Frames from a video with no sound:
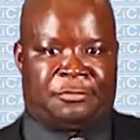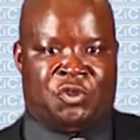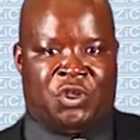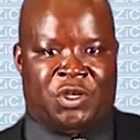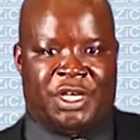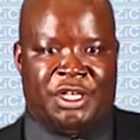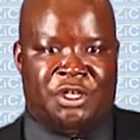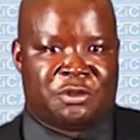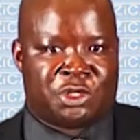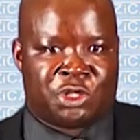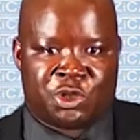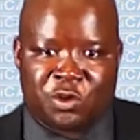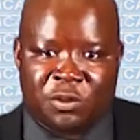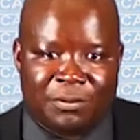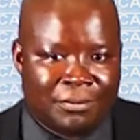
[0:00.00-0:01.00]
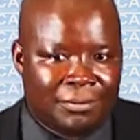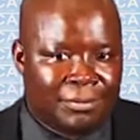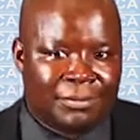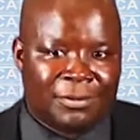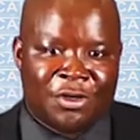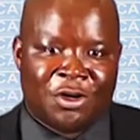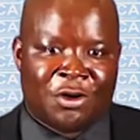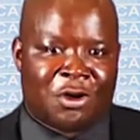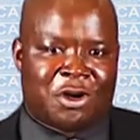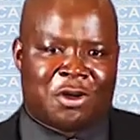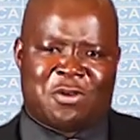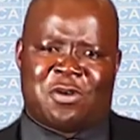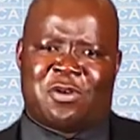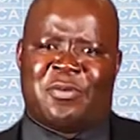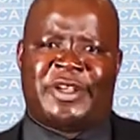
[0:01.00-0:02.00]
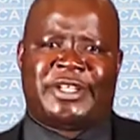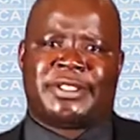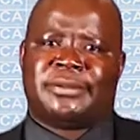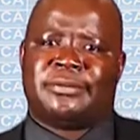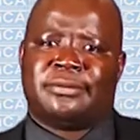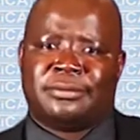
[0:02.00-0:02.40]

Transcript: You can use Zoom or Google Meet